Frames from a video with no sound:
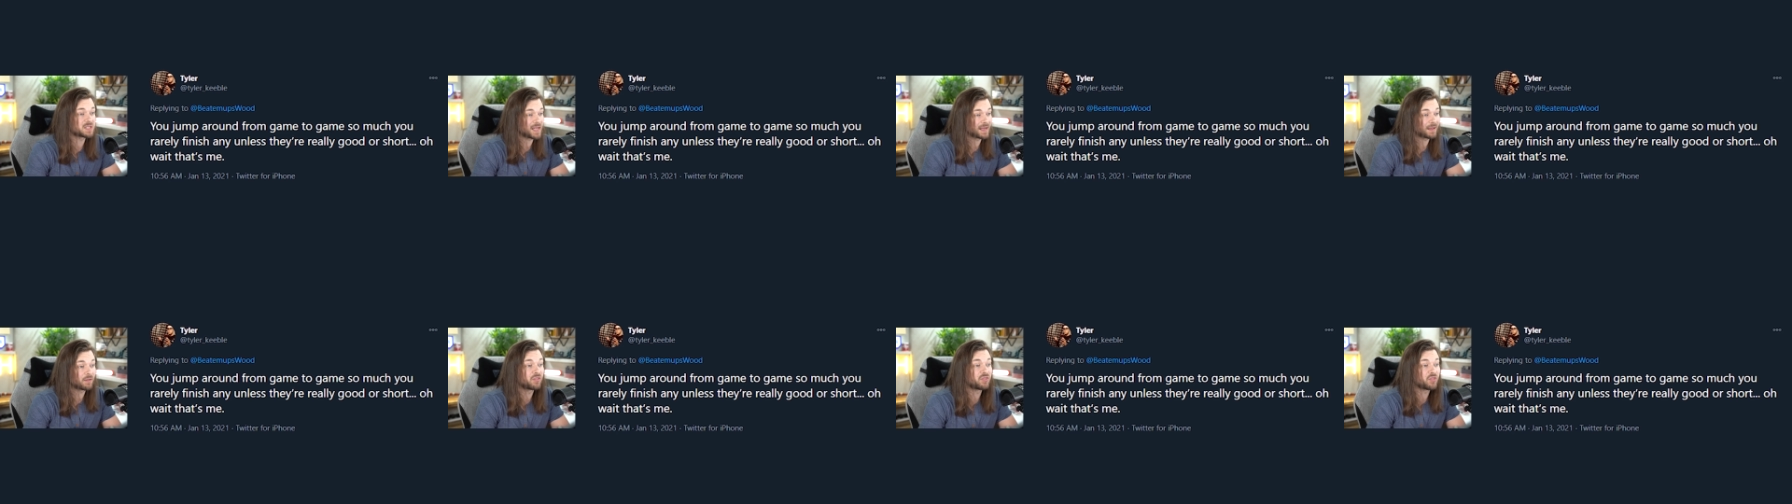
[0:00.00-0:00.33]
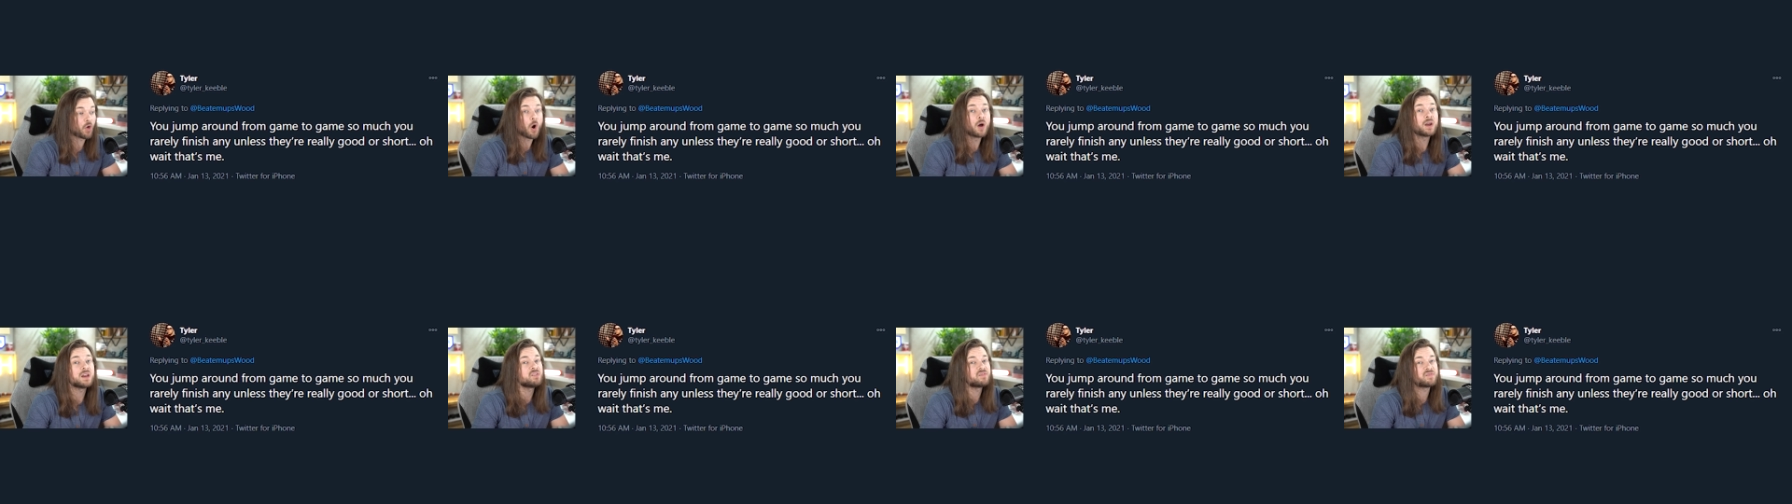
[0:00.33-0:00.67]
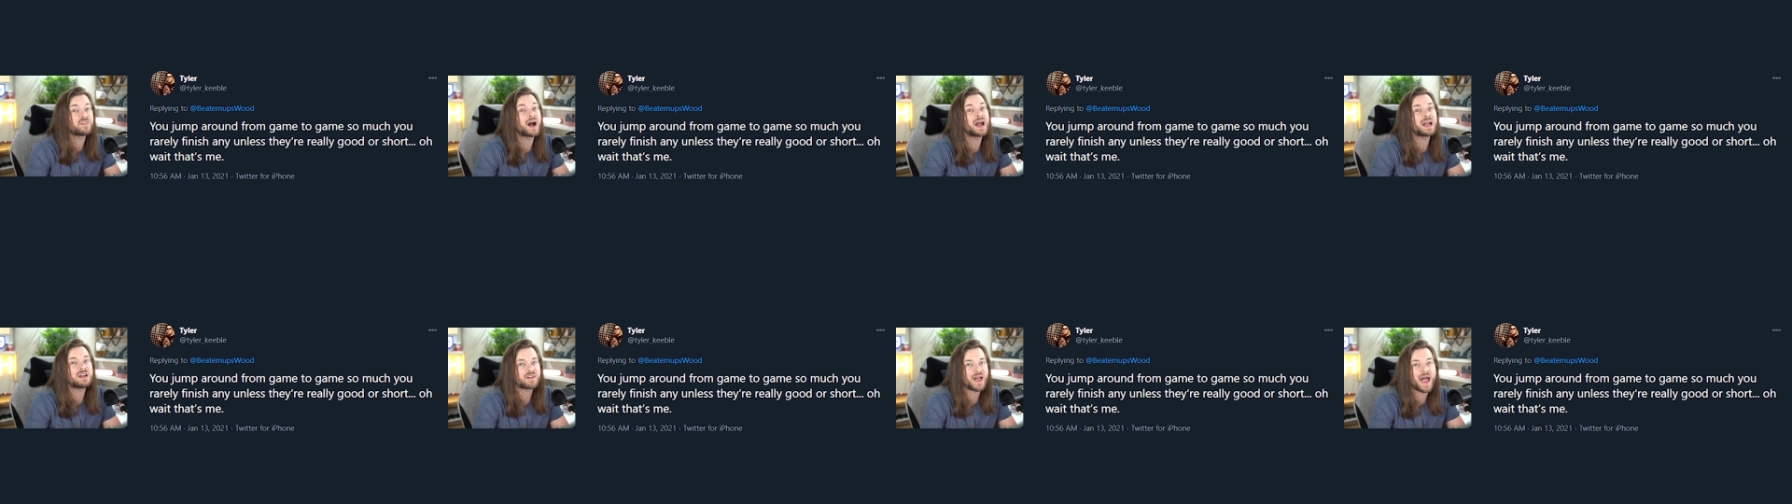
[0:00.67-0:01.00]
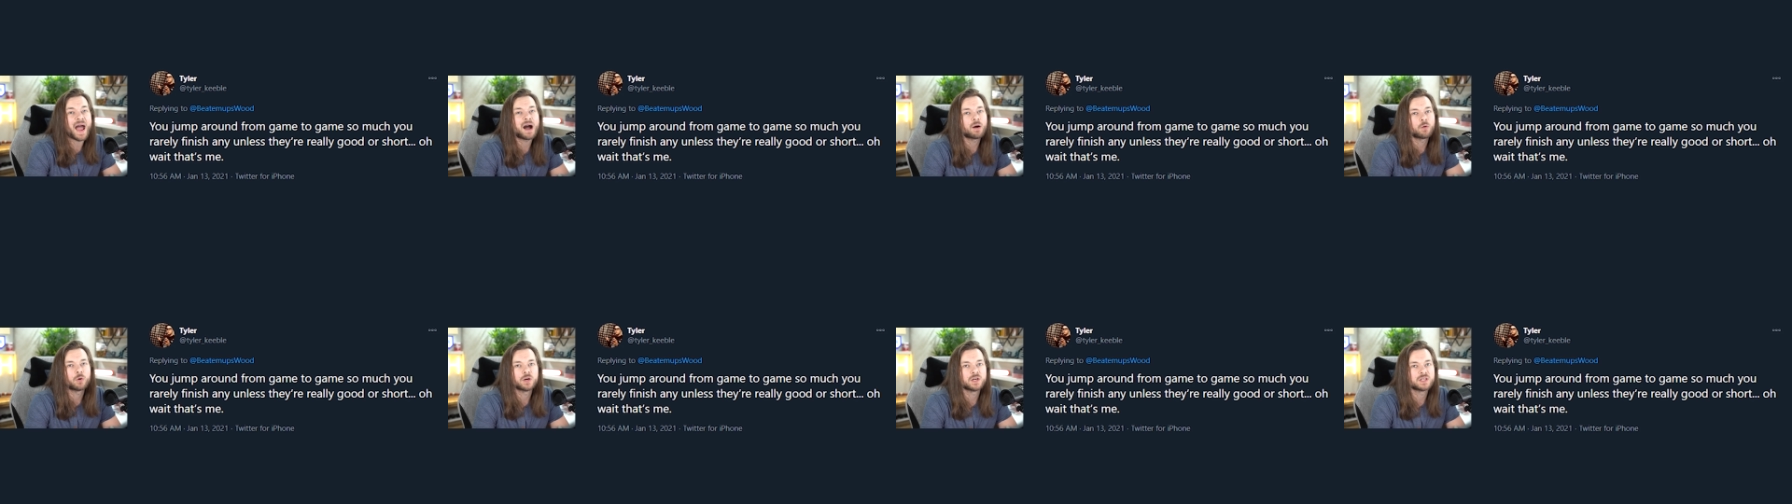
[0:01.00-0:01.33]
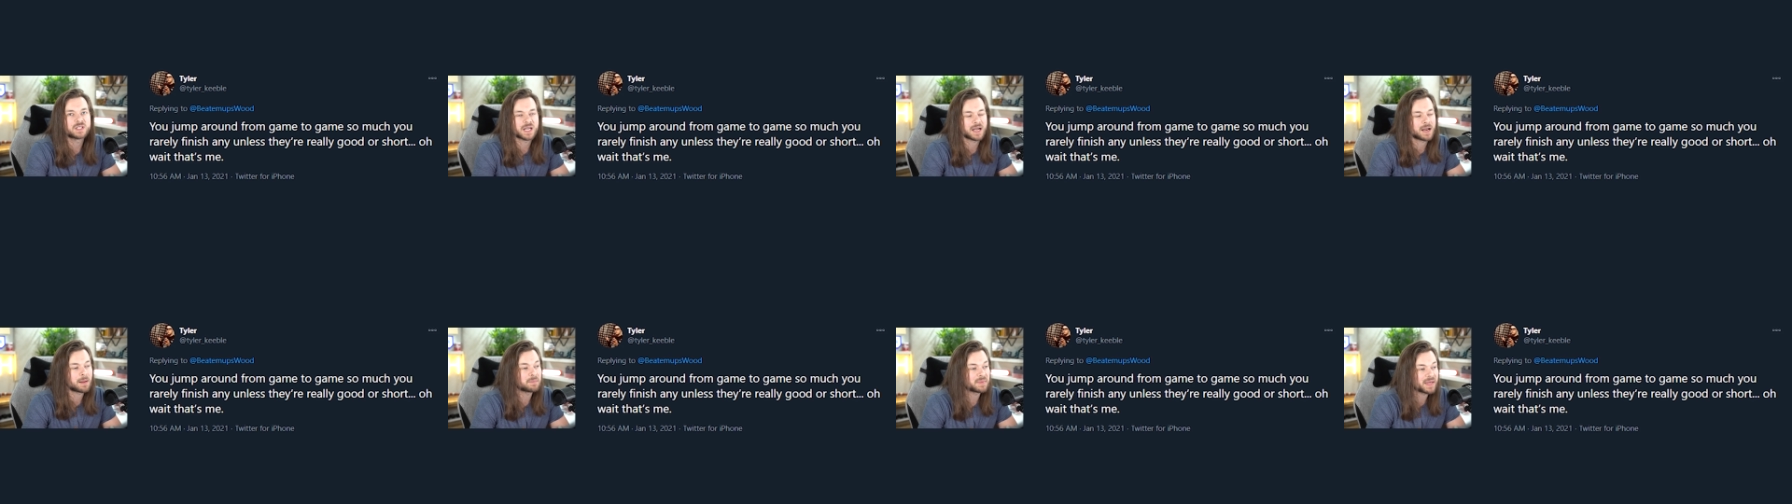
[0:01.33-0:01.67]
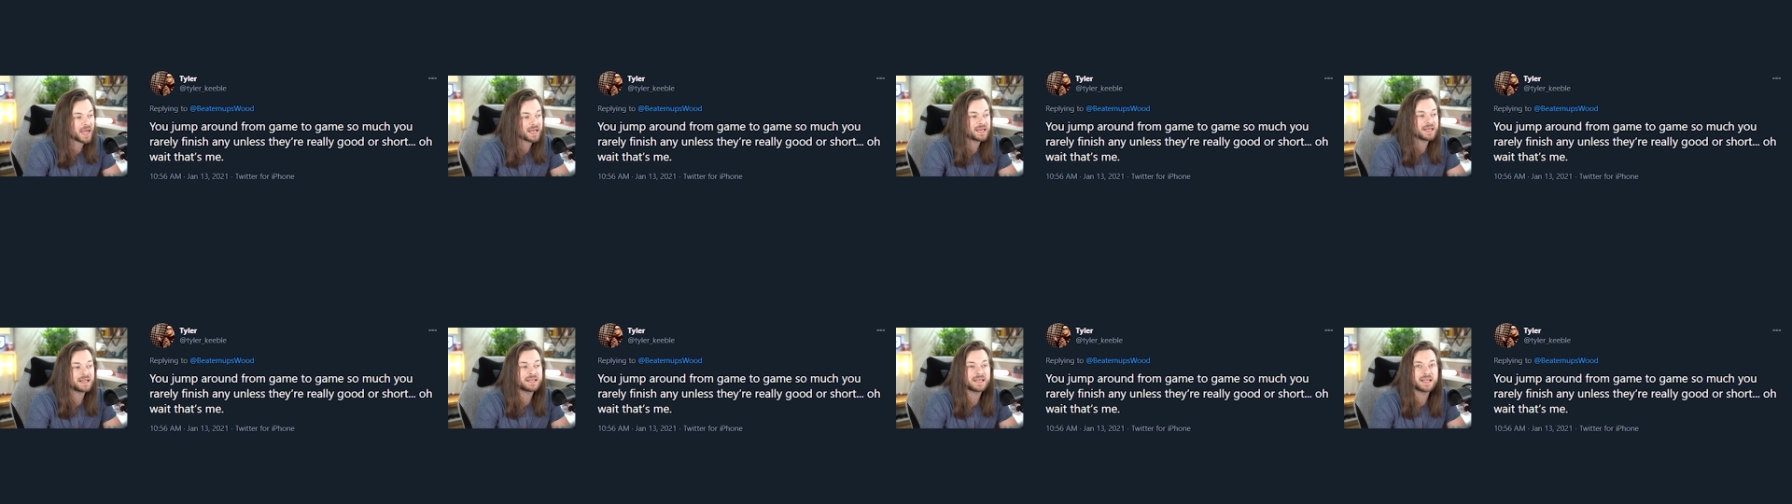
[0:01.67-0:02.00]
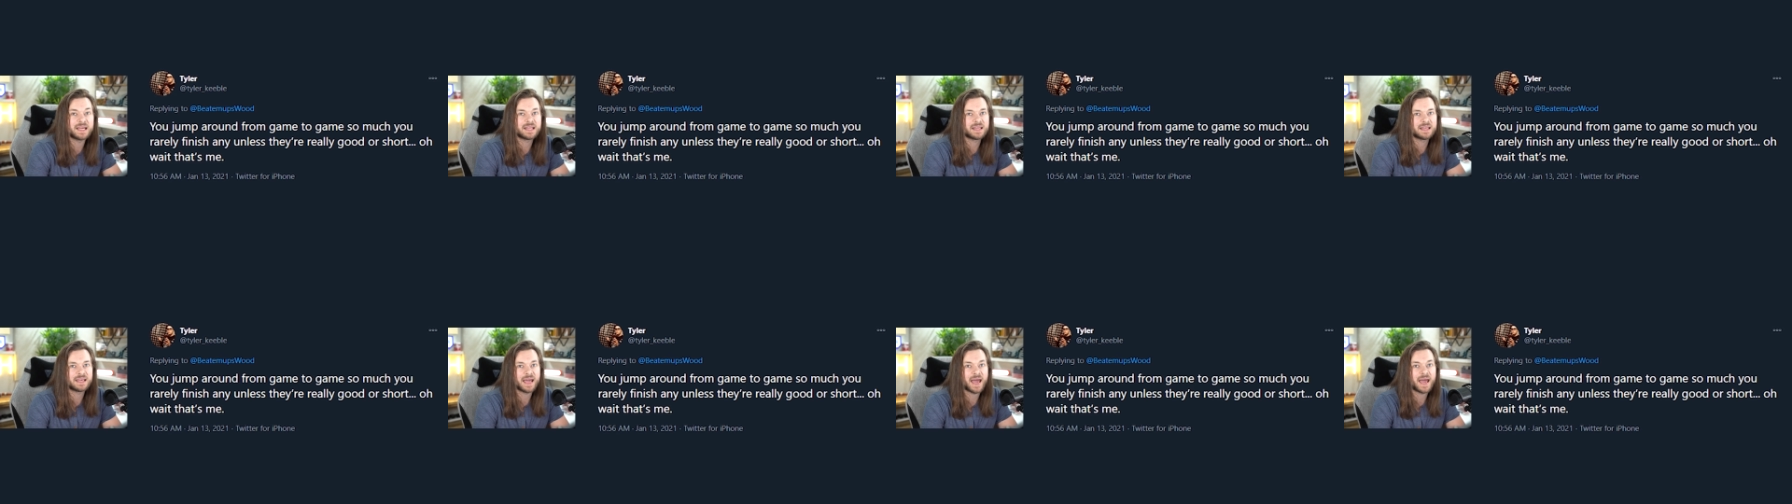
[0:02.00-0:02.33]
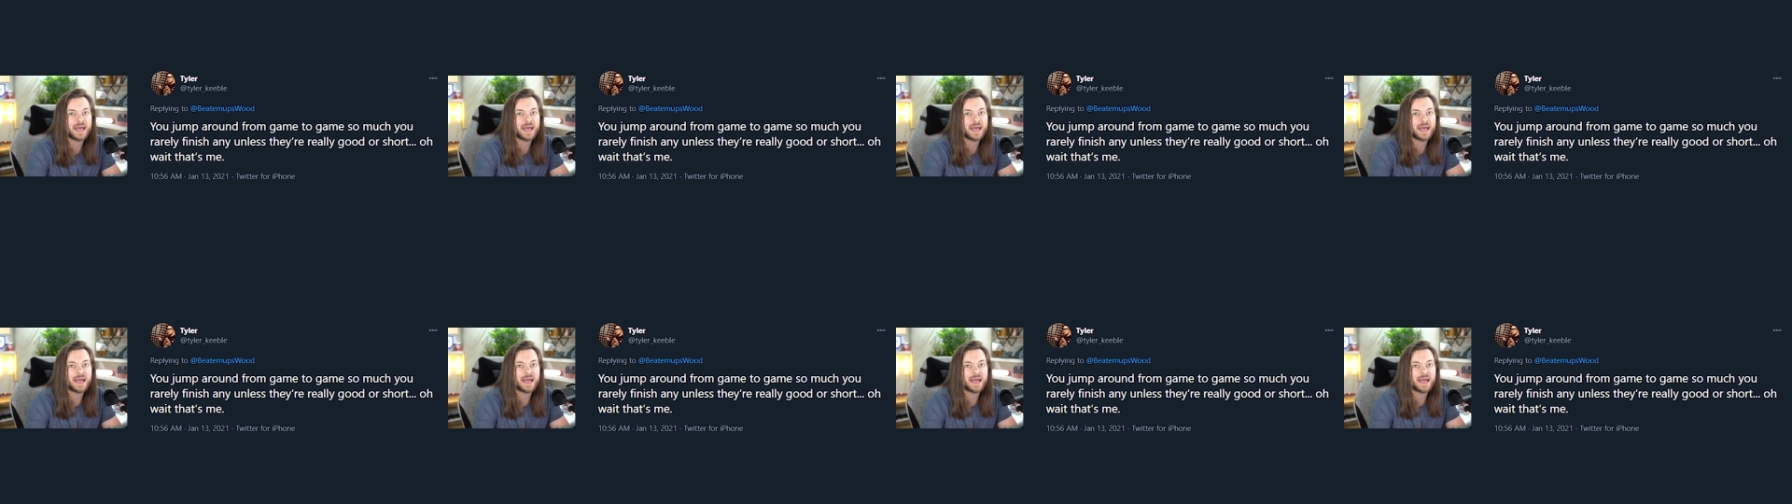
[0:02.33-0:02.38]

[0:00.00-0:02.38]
like 35 hours and I'm getting near the